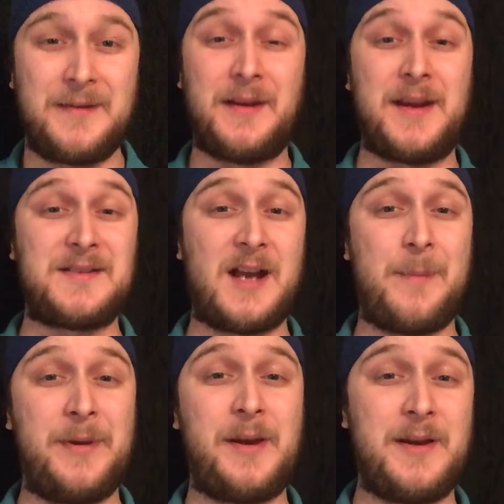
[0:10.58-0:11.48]
Today's
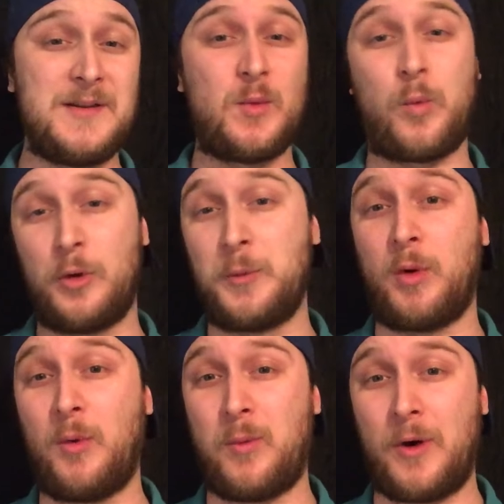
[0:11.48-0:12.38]
topic is World
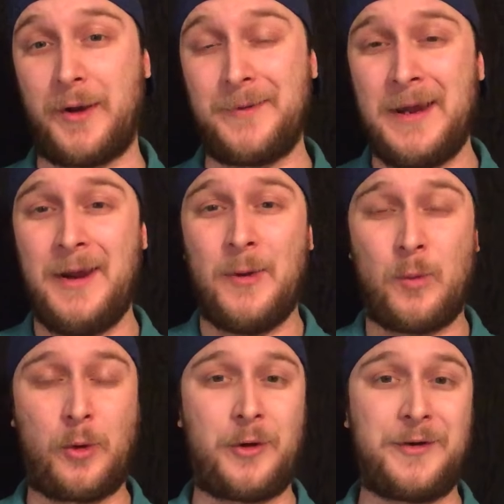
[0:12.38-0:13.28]
War I.
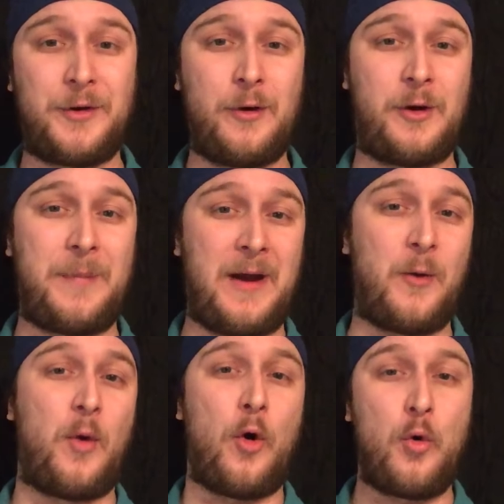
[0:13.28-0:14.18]
We're going to talk
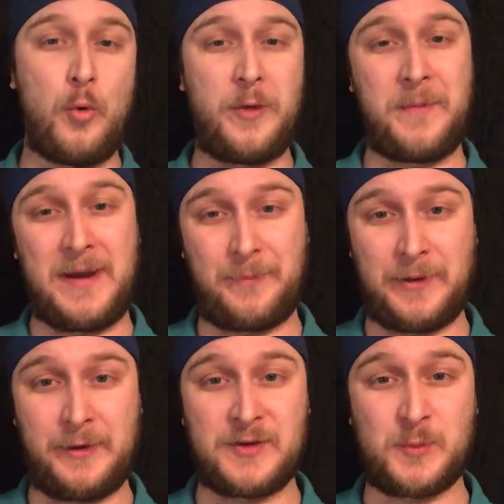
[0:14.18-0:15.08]
about who the main
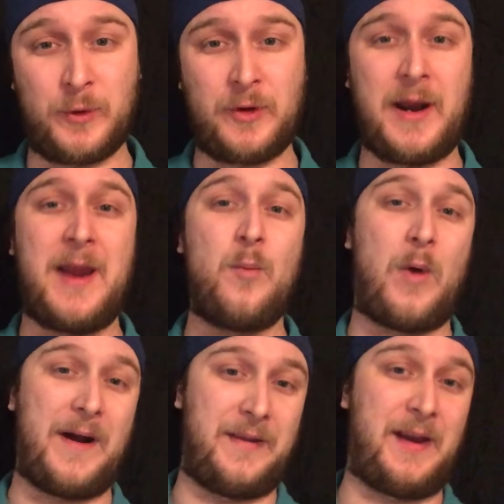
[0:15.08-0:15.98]
players were and
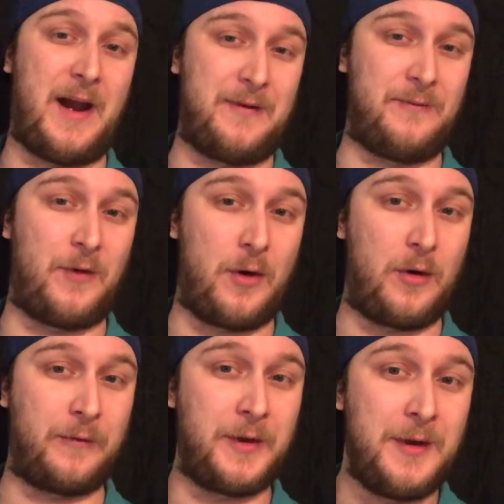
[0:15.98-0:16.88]
why they got
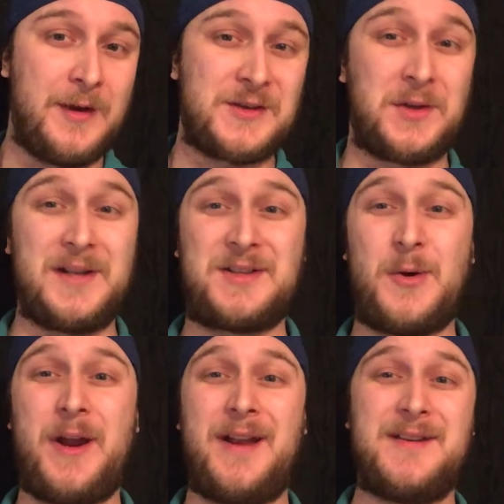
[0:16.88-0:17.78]
involved. So let's
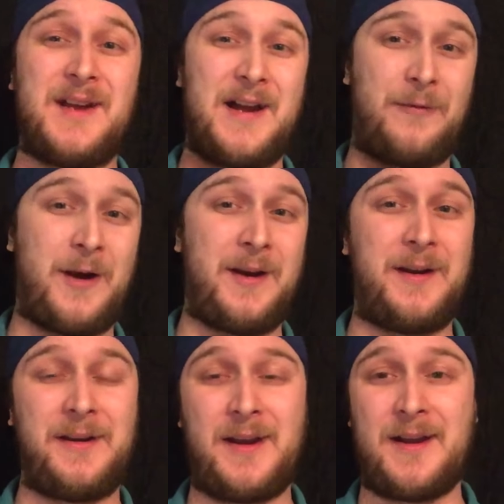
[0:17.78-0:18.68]
go ahead and dive right
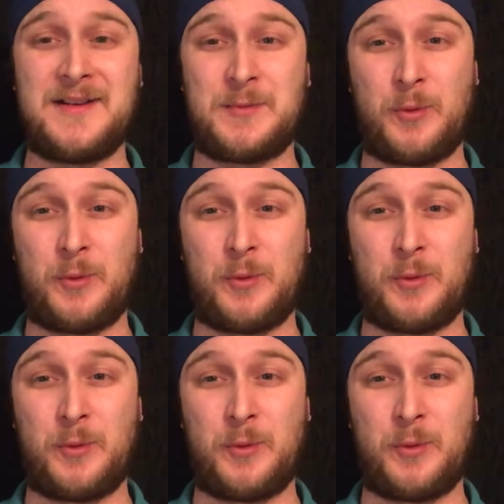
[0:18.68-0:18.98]
in it, guys.